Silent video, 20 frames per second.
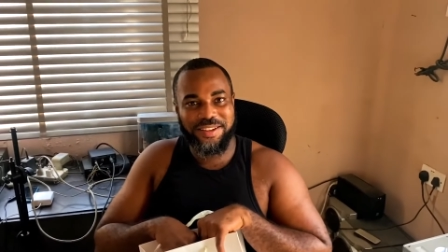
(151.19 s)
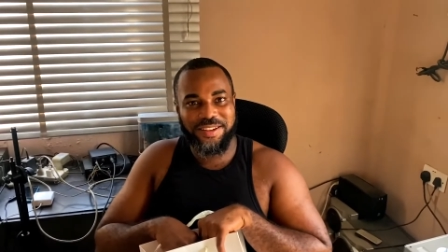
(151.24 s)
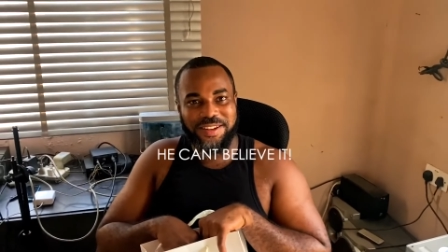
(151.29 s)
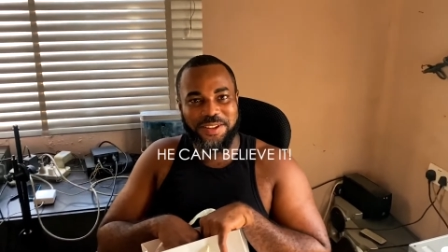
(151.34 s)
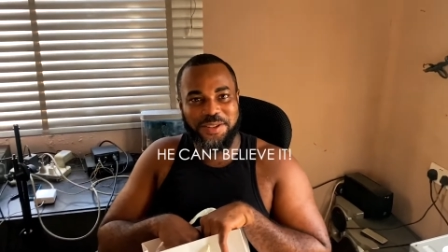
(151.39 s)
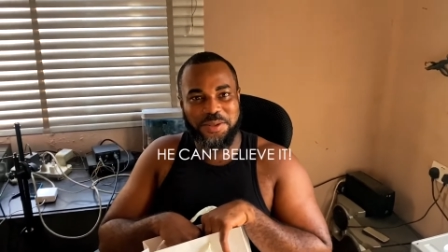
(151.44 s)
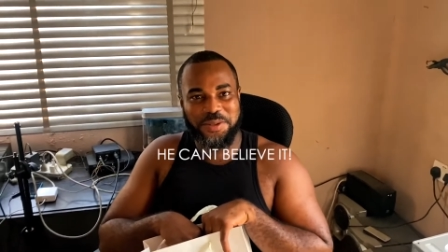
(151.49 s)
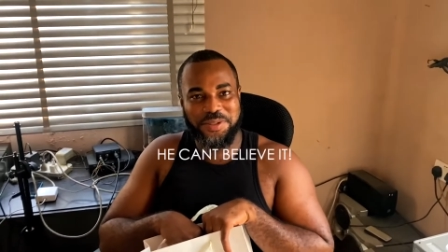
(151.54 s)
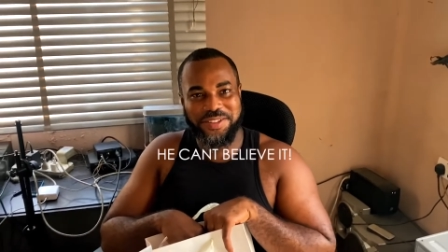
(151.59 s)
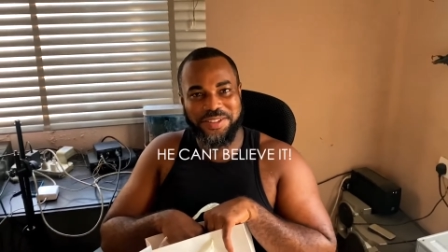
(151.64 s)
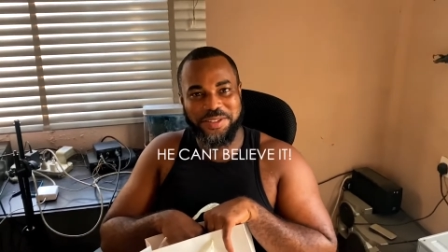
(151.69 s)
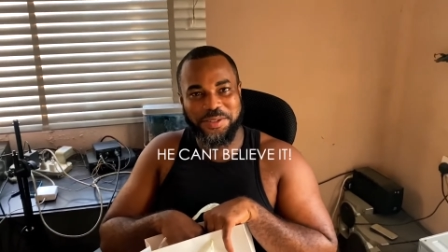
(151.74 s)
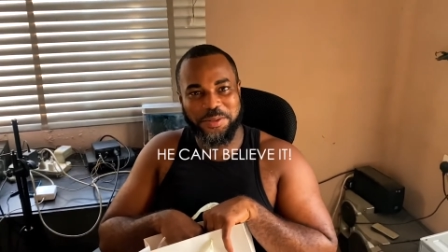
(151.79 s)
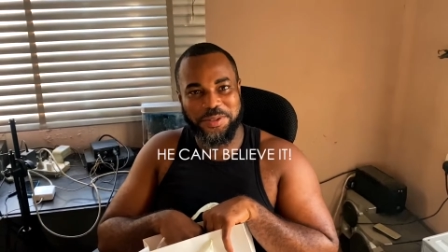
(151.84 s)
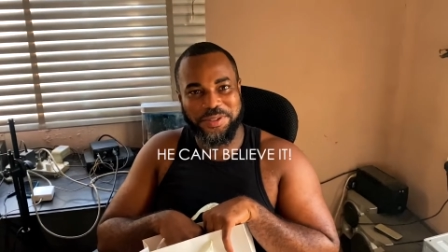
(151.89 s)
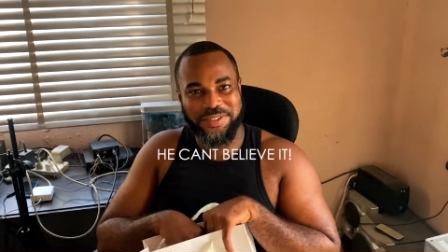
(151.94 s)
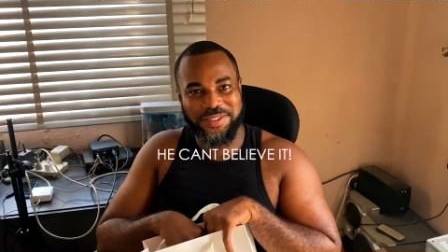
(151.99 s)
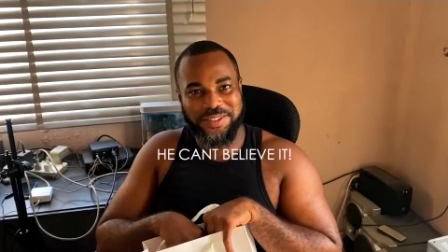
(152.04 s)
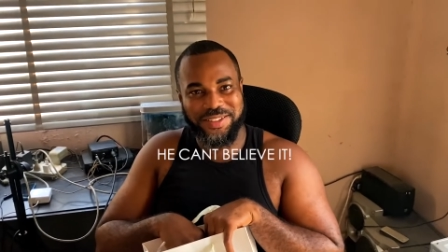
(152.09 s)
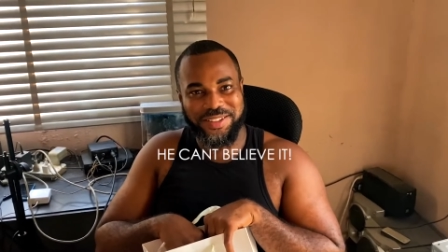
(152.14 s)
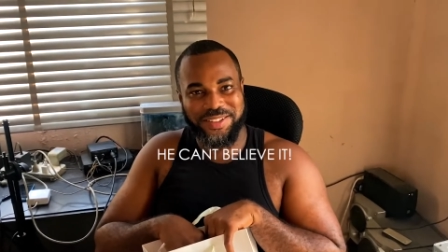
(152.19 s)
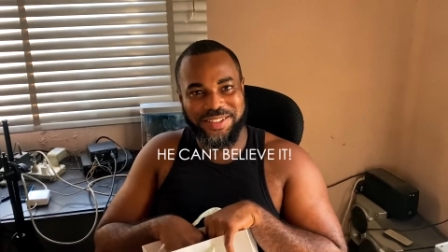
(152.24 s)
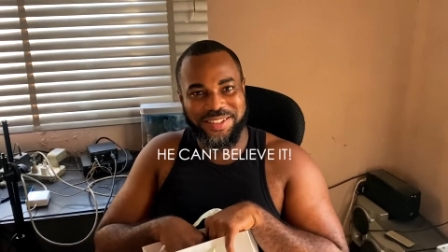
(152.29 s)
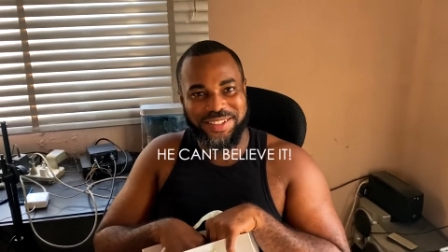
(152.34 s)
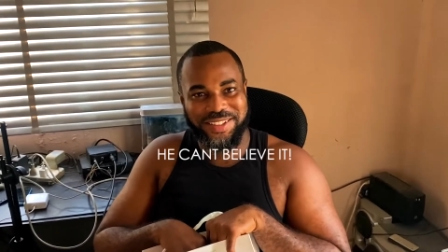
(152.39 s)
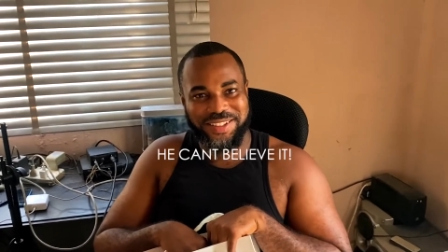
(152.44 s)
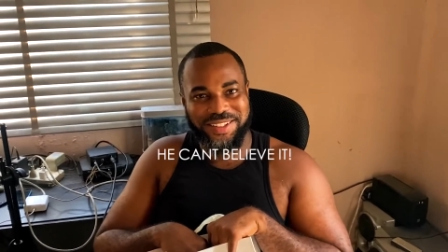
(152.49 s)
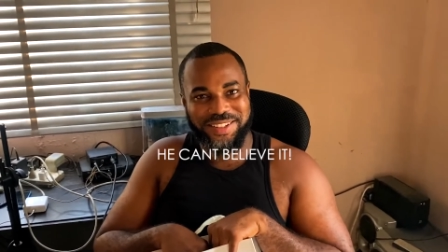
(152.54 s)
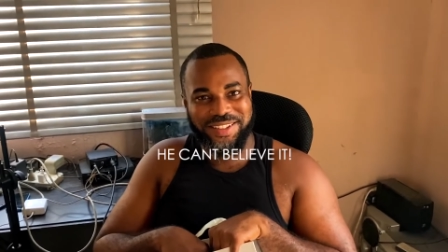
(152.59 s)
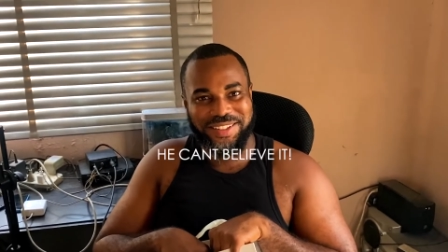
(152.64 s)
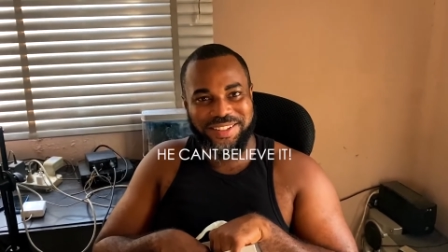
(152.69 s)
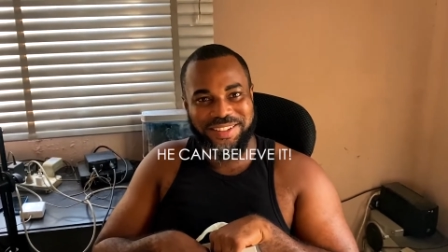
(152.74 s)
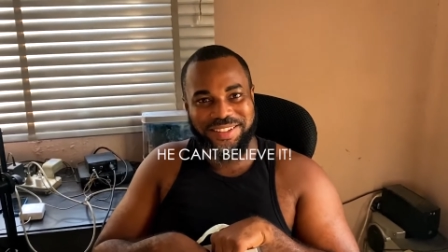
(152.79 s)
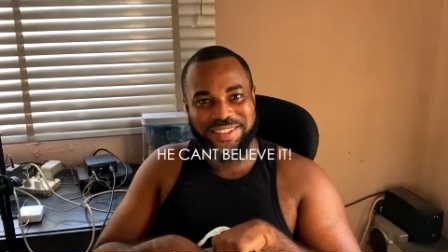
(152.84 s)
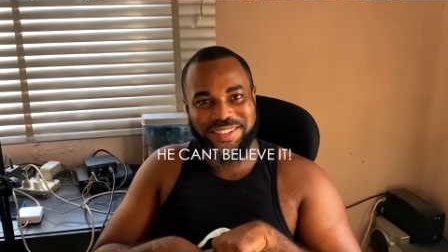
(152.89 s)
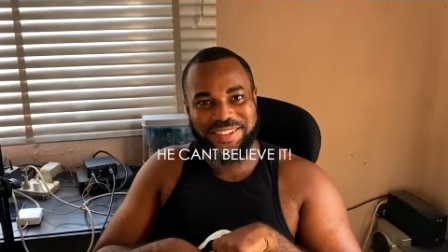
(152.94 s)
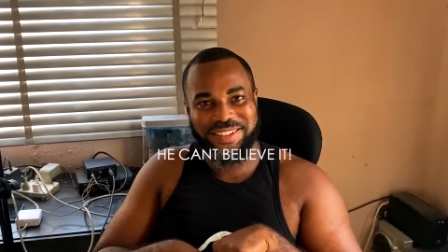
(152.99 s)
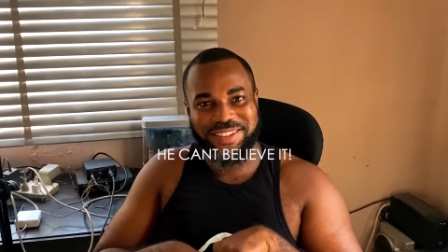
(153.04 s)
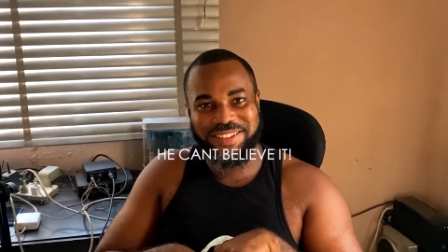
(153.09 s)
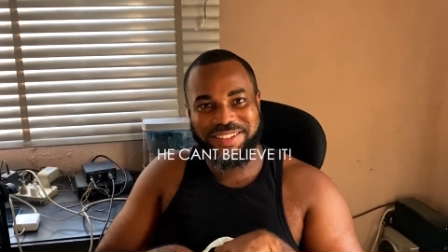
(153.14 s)
Are you serious? I
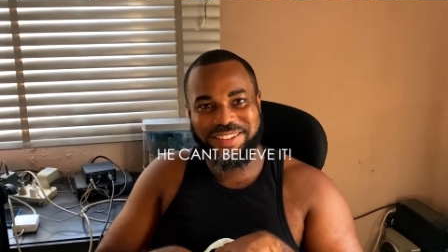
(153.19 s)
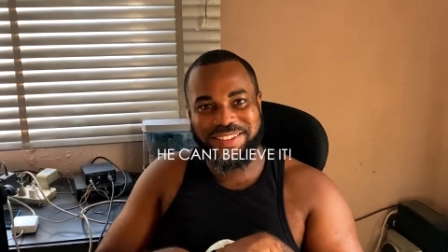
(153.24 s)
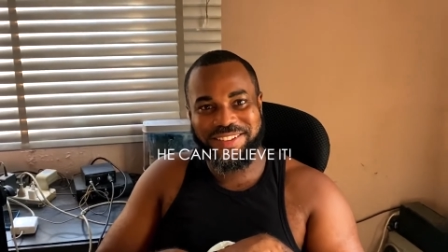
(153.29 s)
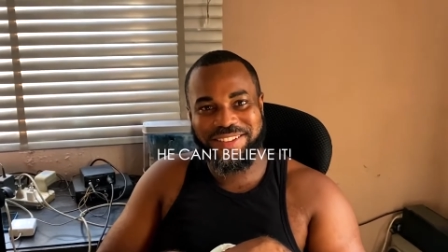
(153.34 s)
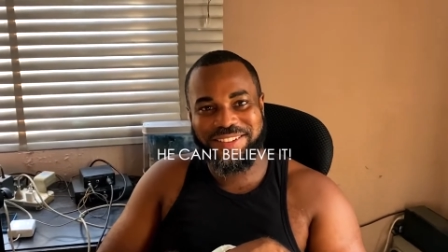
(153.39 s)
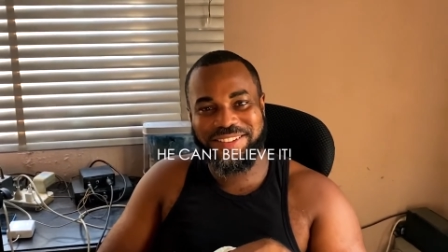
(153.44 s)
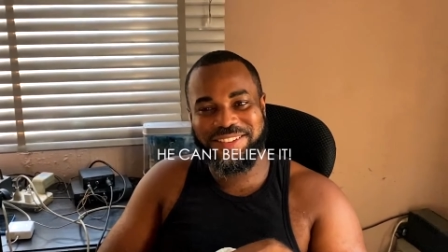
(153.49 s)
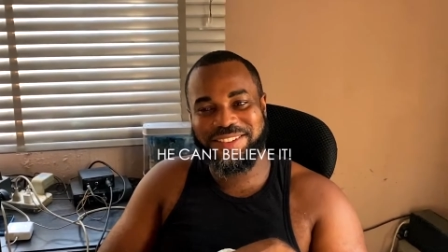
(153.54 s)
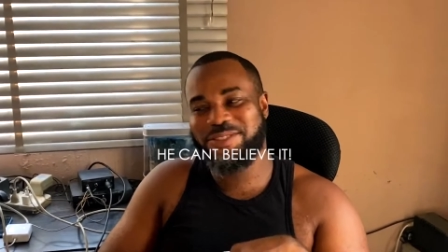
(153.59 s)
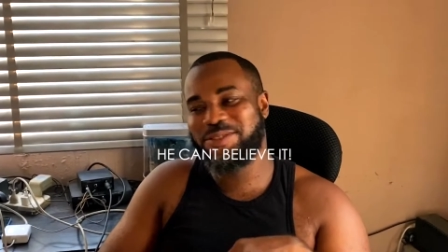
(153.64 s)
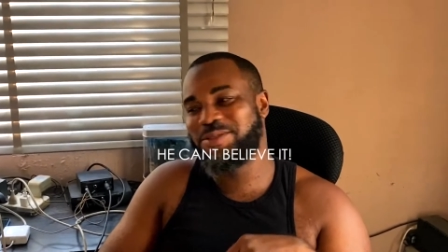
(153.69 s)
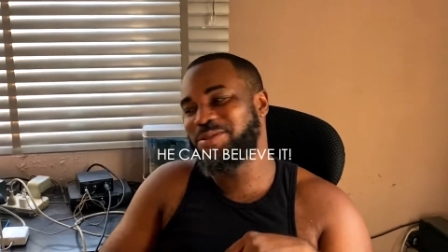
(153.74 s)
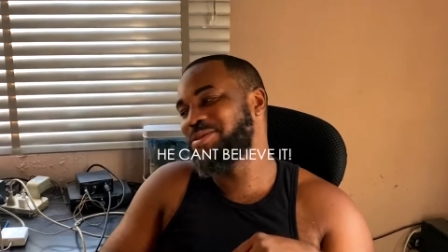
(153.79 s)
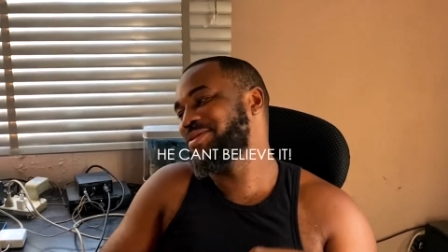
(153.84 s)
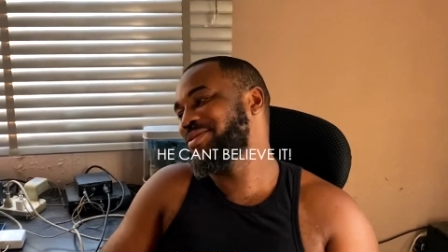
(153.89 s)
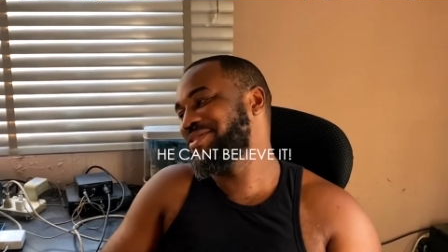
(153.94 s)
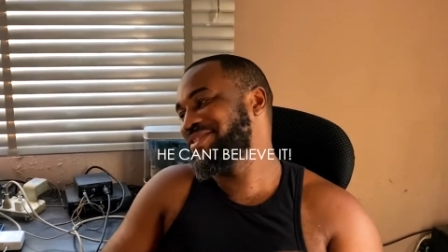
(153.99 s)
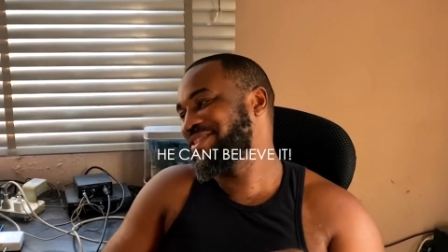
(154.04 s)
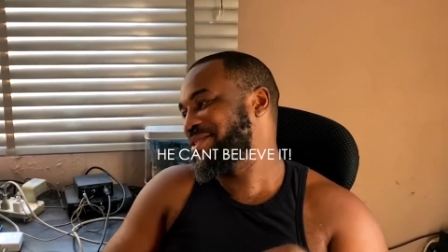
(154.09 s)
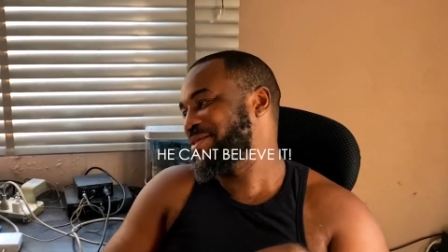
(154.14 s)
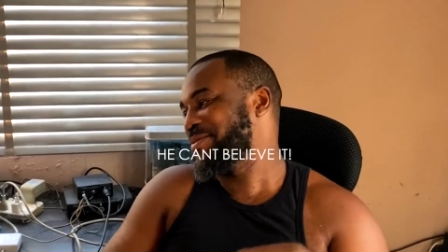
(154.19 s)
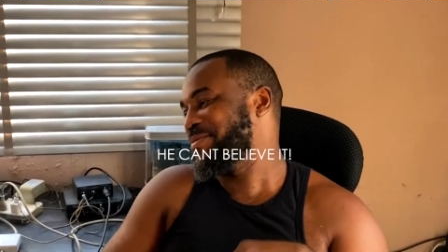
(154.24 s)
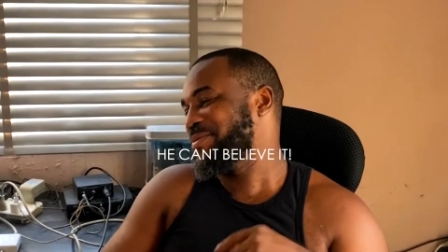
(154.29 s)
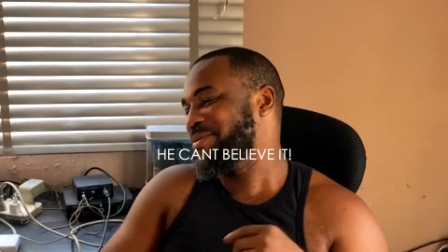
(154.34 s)
don't know. Come